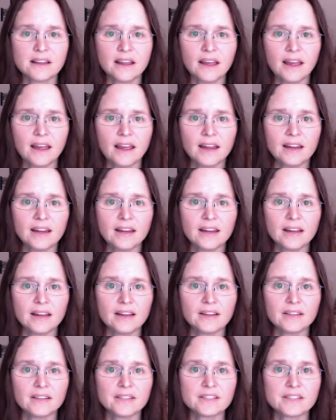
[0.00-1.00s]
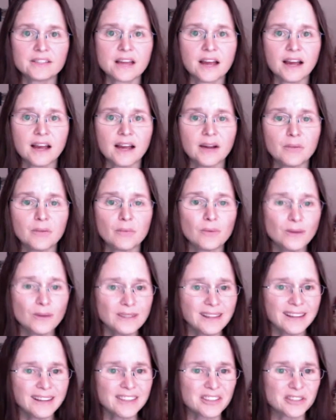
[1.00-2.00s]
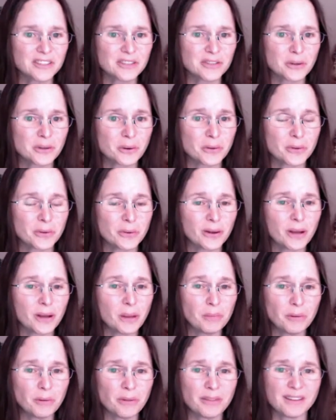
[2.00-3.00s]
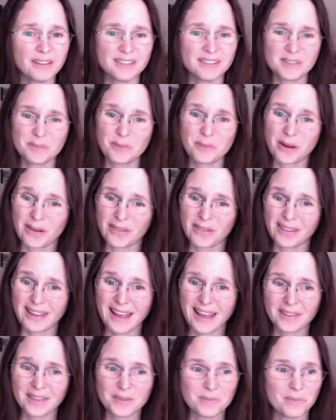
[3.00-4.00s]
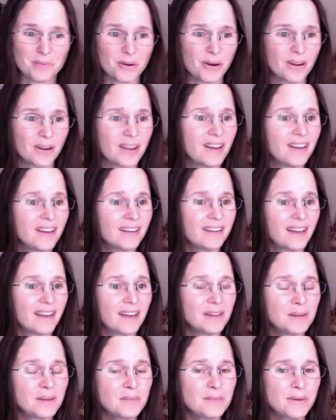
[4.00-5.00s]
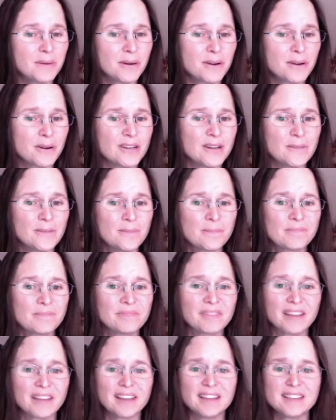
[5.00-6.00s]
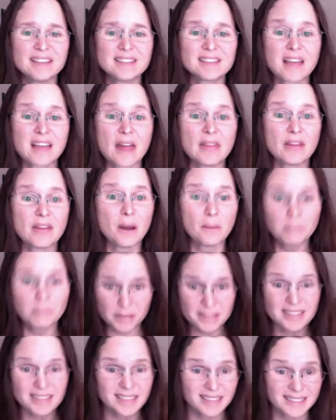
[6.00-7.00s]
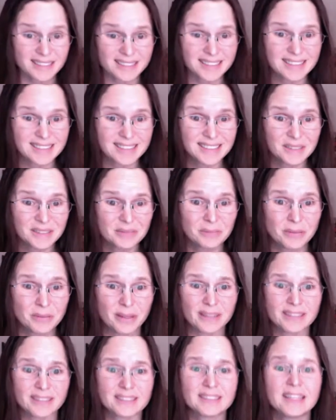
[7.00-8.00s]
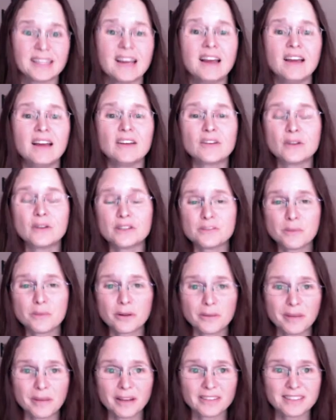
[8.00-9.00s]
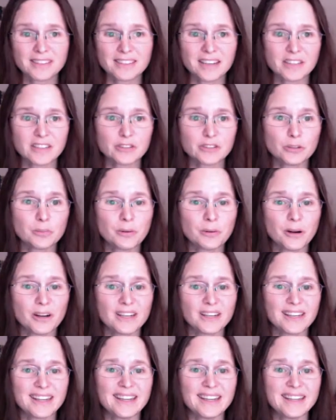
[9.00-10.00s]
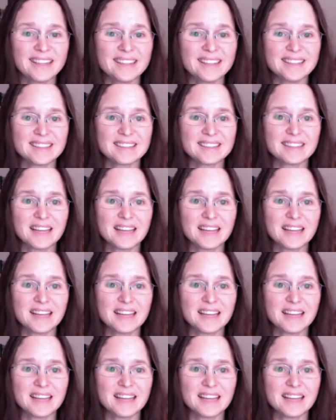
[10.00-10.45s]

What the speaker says: And I would like to show you a couple things about Gatlinburg. Gatlinburg is the busiest place. Great Smoky Mountains National Park is